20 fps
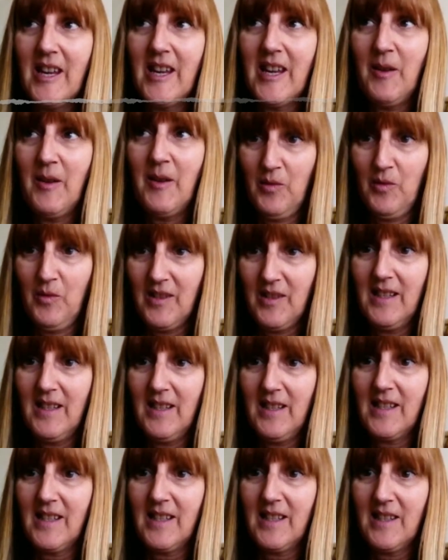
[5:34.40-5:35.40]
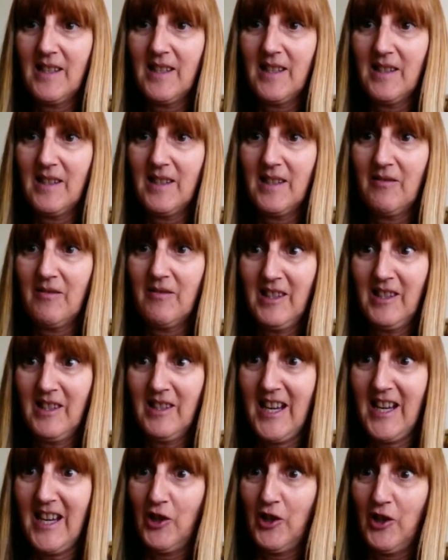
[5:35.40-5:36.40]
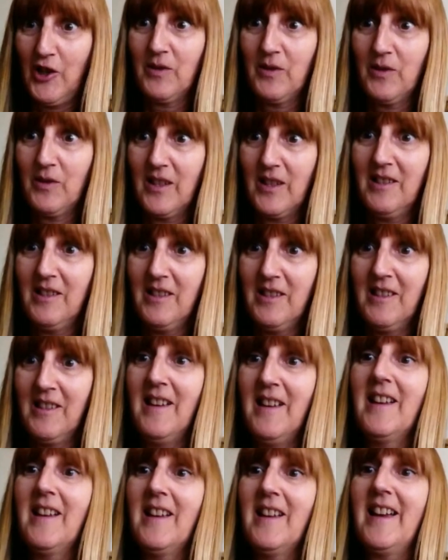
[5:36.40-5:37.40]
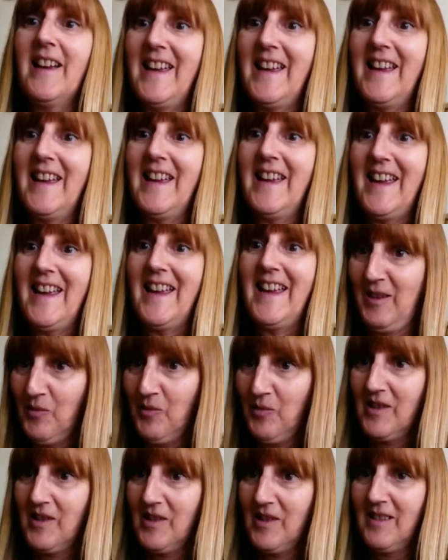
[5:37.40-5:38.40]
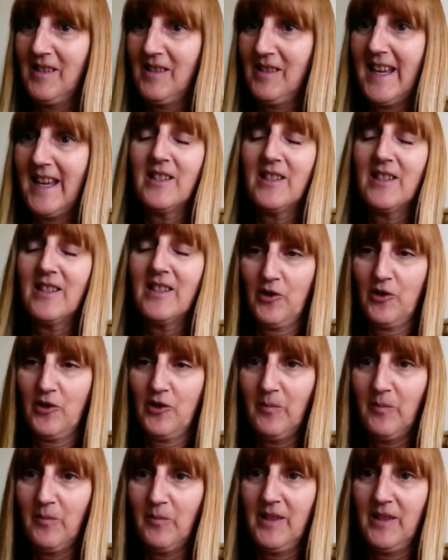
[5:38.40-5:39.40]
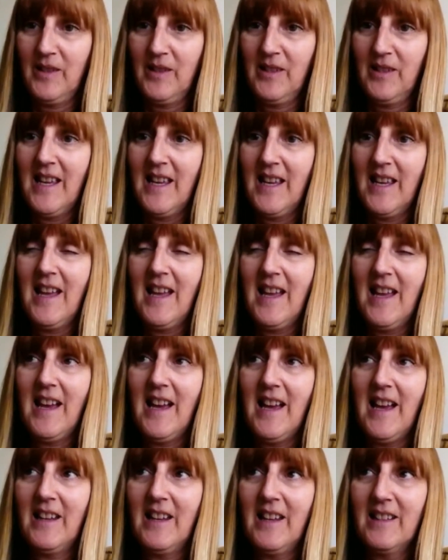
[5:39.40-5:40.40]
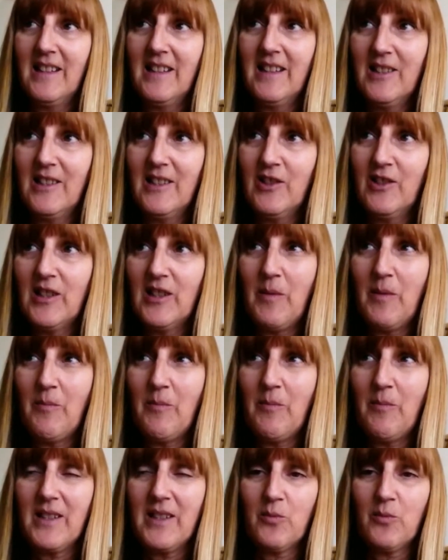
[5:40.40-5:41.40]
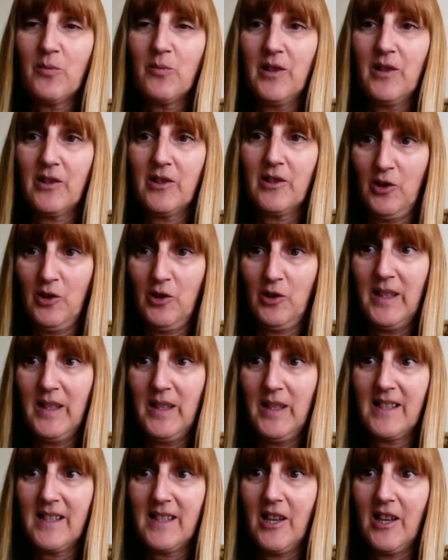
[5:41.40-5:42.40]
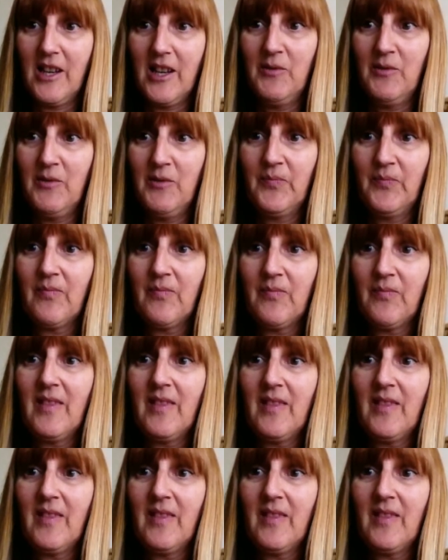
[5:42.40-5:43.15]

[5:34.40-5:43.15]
10 months since the diagnosis and 8 months since the end of treatment, and I literally went back to work 2 weeks ago.